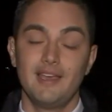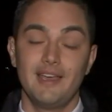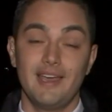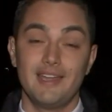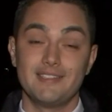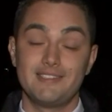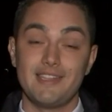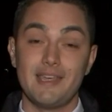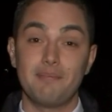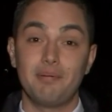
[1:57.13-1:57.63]

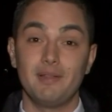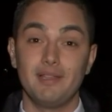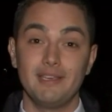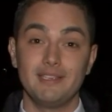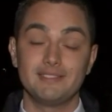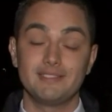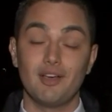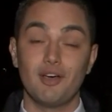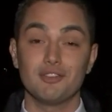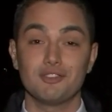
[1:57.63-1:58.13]
And state
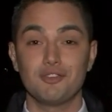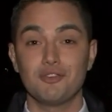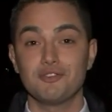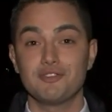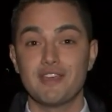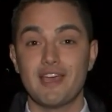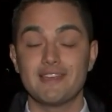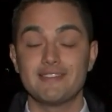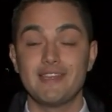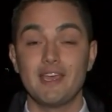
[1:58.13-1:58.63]
police also
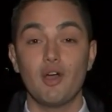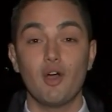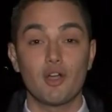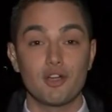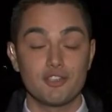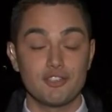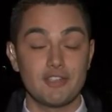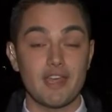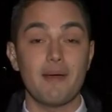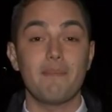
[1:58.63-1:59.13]
says they
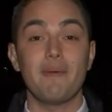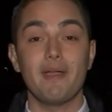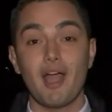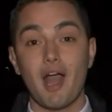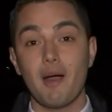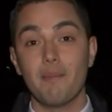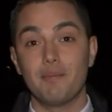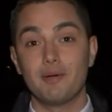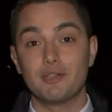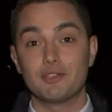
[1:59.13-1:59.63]
are stepping
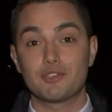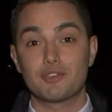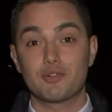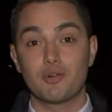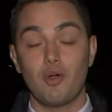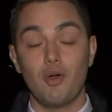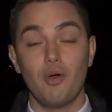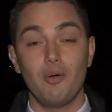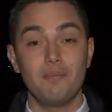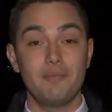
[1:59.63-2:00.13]
up
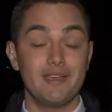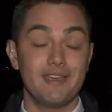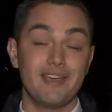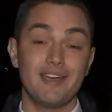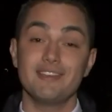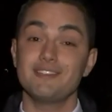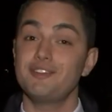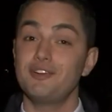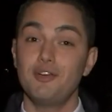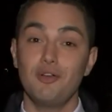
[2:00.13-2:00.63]
patrol
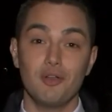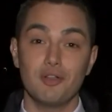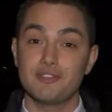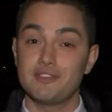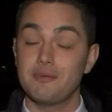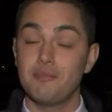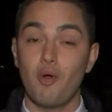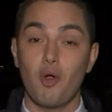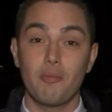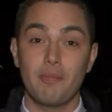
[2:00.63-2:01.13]
because they're
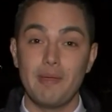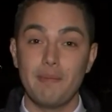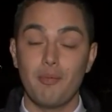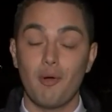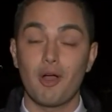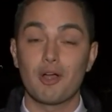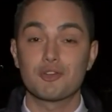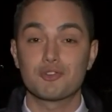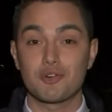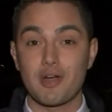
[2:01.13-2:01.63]
noticing more
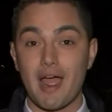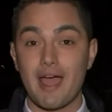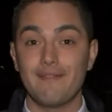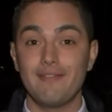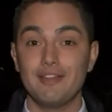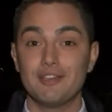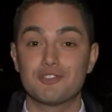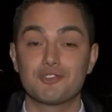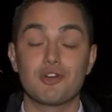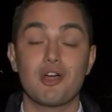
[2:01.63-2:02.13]
people are
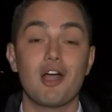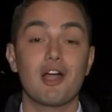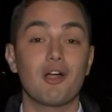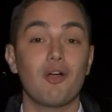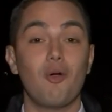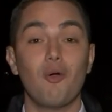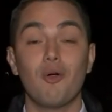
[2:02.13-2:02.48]
driving drunk